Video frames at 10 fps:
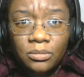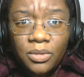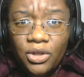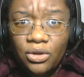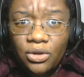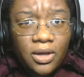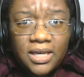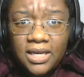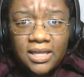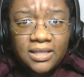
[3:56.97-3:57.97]
But you know, he
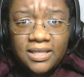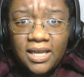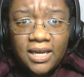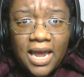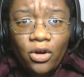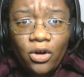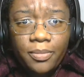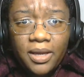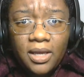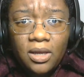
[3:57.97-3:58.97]
didn't sing in
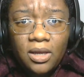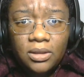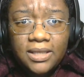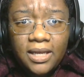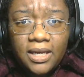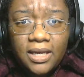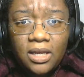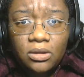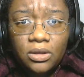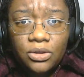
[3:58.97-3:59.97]
Arabic. He only sang in
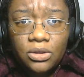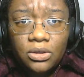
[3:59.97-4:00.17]
English.